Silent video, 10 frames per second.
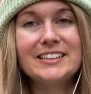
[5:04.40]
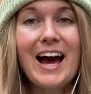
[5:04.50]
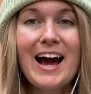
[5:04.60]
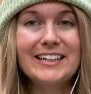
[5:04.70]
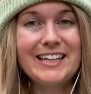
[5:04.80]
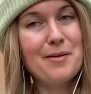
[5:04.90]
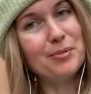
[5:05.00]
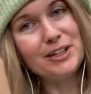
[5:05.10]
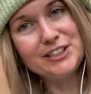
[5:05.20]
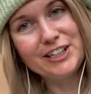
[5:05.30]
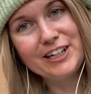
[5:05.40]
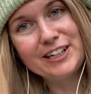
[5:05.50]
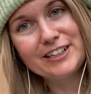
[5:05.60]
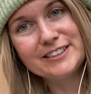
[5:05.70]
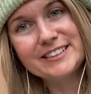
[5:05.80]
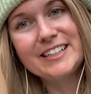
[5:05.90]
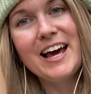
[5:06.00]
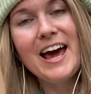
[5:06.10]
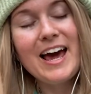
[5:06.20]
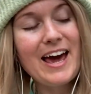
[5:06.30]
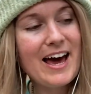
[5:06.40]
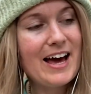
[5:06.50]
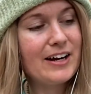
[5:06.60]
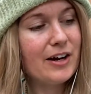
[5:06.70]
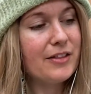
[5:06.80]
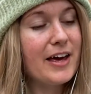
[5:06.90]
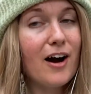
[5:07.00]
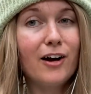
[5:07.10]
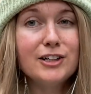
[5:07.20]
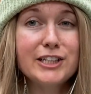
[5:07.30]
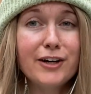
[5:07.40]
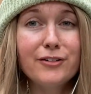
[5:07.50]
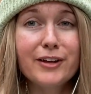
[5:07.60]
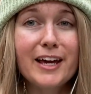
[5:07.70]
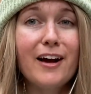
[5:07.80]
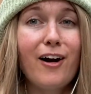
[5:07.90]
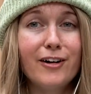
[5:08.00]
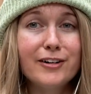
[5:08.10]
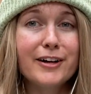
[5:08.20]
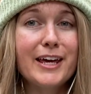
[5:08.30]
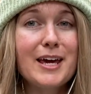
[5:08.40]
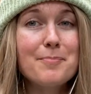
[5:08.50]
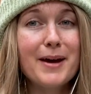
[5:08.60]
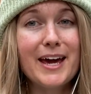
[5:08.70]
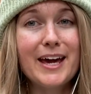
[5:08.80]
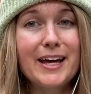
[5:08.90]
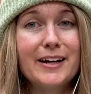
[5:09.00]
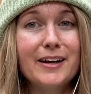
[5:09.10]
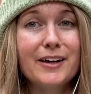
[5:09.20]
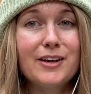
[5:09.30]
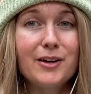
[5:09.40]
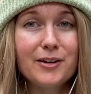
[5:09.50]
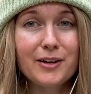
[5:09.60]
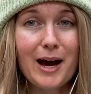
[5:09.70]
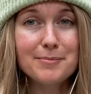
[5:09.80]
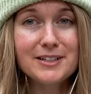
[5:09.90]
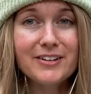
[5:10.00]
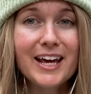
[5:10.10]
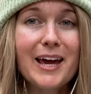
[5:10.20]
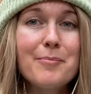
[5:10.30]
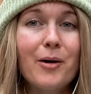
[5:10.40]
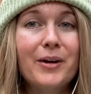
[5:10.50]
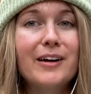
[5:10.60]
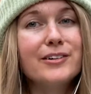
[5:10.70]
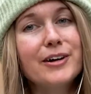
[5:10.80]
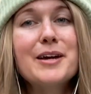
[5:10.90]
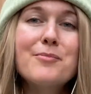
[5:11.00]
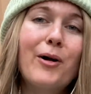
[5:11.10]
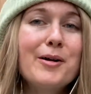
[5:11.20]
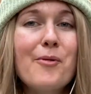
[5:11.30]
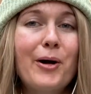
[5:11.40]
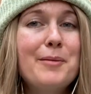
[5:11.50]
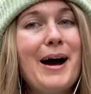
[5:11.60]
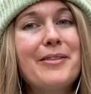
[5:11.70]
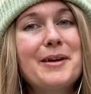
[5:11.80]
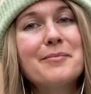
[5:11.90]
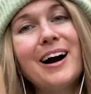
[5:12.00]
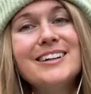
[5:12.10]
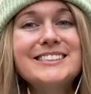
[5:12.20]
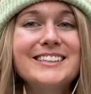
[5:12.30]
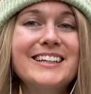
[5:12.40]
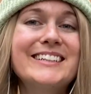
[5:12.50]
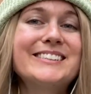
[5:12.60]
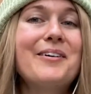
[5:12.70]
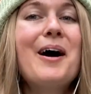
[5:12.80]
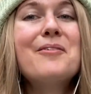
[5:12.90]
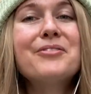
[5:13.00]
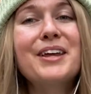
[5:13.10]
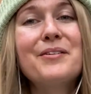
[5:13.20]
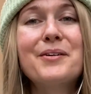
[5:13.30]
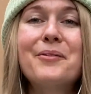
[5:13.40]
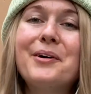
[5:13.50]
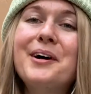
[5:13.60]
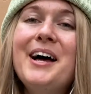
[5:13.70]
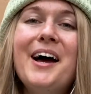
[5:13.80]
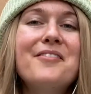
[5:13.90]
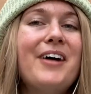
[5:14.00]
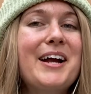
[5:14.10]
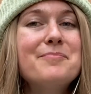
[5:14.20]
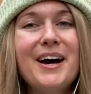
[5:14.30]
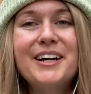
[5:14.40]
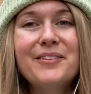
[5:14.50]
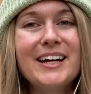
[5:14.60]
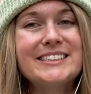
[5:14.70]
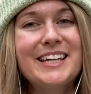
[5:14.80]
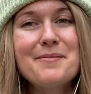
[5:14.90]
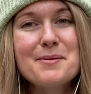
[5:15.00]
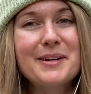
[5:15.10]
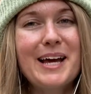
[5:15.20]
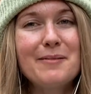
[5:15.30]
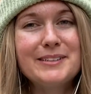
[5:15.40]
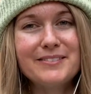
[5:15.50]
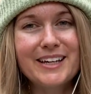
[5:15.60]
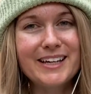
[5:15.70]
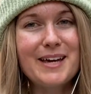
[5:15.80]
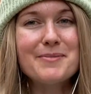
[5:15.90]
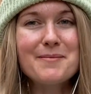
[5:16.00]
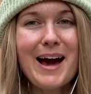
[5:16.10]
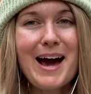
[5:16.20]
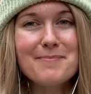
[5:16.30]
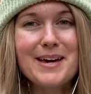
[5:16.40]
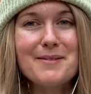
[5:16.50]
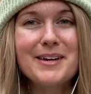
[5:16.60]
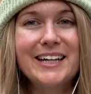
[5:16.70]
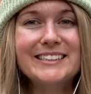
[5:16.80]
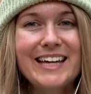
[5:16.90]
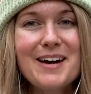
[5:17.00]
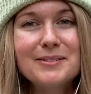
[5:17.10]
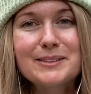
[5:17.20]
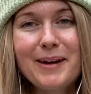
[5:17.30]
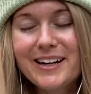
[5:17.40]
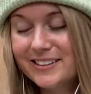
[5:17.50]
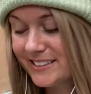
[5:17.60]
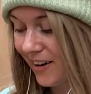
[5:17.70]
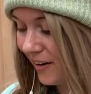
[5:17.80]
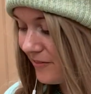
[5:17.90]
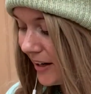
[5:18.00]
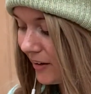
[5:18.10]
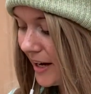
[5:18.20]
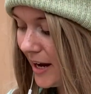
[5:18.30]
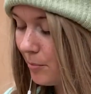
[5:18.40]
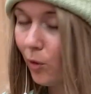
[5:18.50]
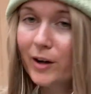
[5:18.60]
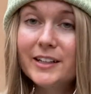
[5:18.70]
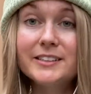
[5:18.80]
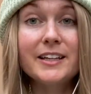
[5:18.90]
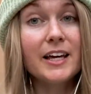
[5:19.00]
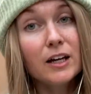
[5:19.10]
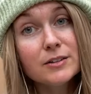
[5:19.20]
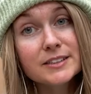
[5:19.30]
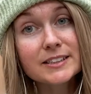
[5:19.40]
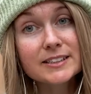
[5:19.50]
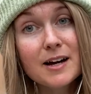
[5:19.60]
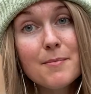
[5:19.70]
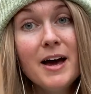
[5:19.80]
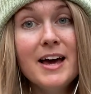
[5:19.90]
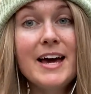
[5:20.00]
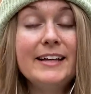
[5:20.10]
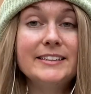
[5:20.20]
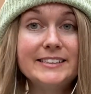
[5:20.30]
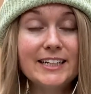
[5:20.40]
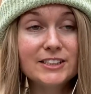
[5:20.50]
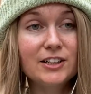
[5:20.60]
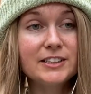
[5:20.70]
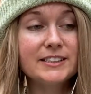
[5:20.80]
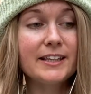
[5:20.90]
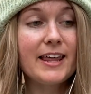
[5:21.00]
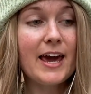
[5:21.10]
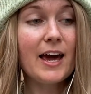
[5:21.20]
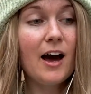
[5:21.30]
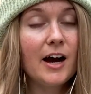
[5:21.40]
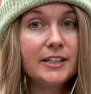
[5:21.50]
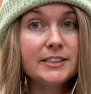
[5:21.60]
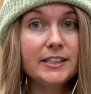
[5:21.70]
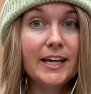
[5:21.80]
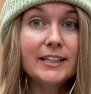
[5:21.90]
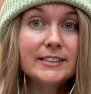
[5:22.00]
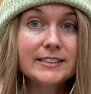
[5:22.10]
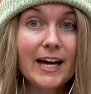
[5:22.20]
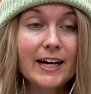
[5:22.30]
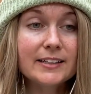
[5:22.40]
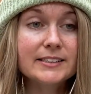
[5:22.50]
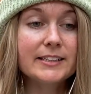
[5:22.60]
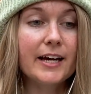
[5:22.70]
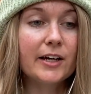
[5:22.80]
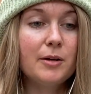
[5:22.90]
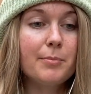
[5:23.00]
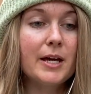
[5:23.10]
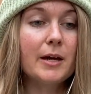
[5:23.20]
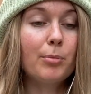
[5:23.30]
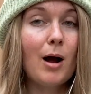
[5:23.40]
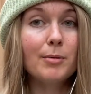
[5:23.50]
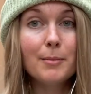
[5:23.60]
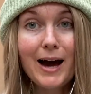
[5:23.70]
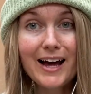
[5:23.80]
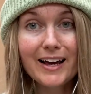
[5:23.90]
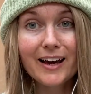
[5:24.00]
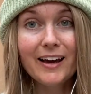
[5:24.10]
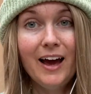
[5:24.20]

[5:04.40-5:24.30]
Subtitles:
high temperatures, and they are generally harder to keep in captivity, but we are learning more and more about them constantly, so hopefully we will find better ways to keep them in captivity and keep them happy, because camel spiders are very important to the ecosystem. In the deserts, they hunt insects that can be problematic,